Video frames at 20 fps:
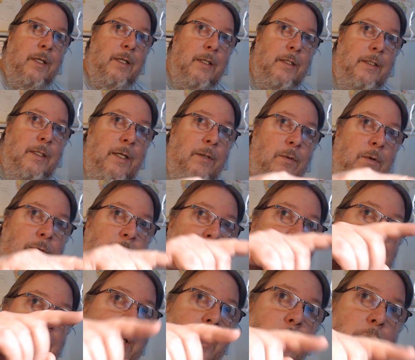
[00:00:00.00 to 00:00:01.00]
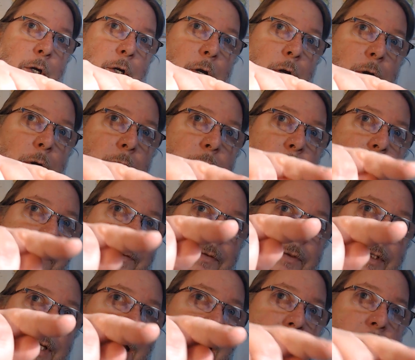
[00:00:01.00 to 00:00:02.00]
they were very
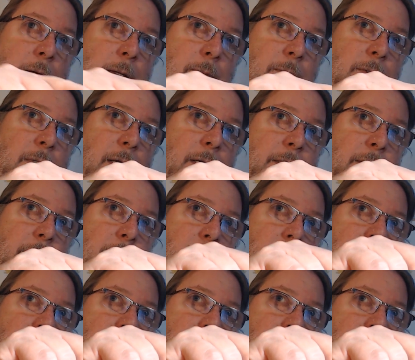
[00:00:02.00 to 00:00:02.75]
curved. Uh, like, you know,